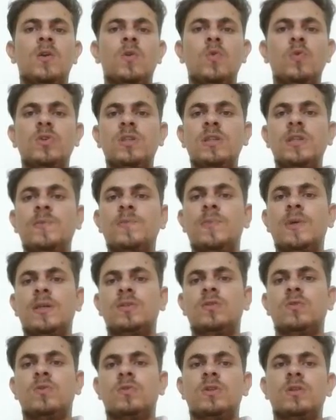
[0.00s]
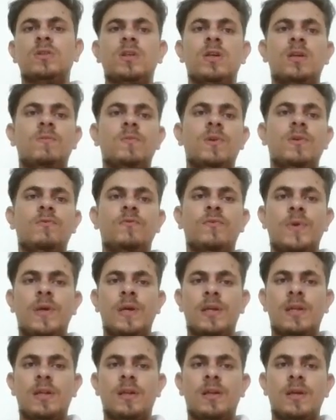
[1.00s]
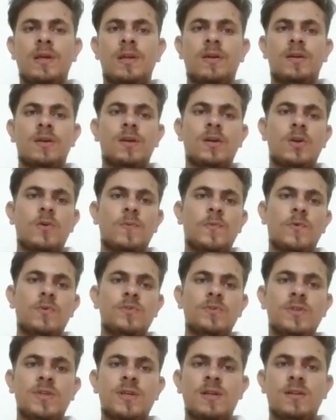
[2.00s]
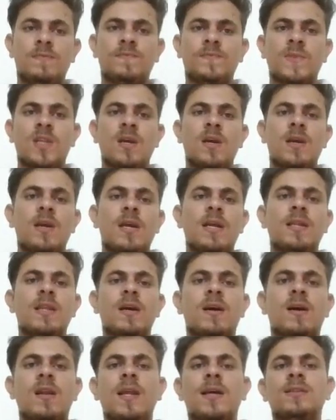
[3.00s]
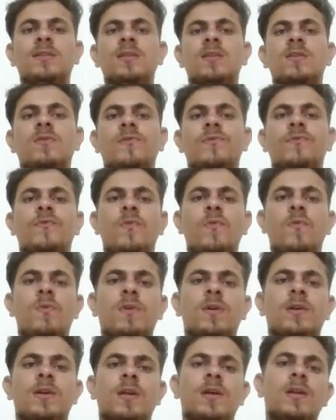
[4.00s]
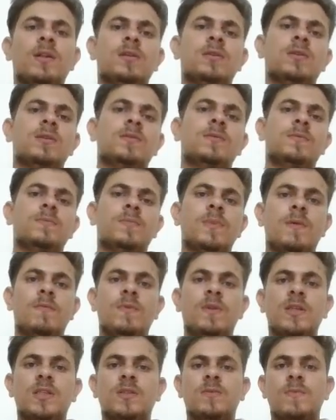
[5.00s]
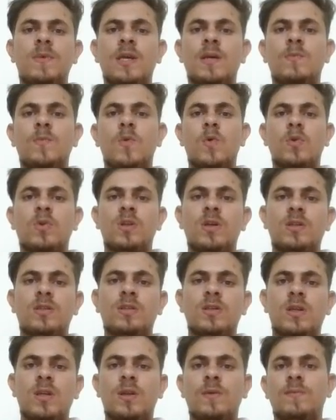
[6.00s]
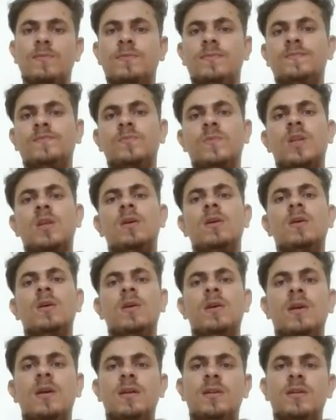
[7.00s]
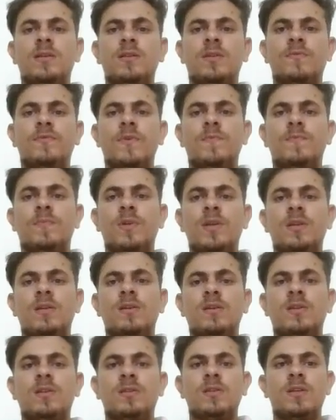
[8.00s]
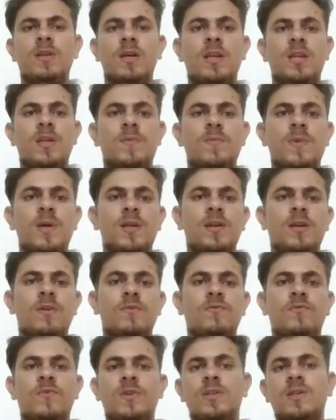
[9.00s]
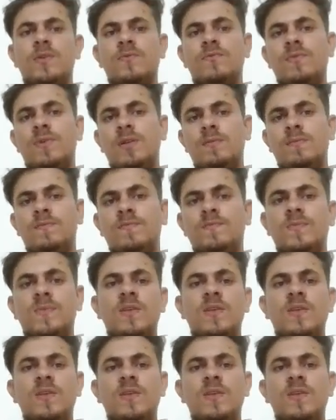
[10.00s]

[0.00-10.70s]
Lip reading: Loosely based on the German fairy tale Rapunzel in the collection of folk tales published by Brothers Grimm. It is the 15th Disney animated feature film.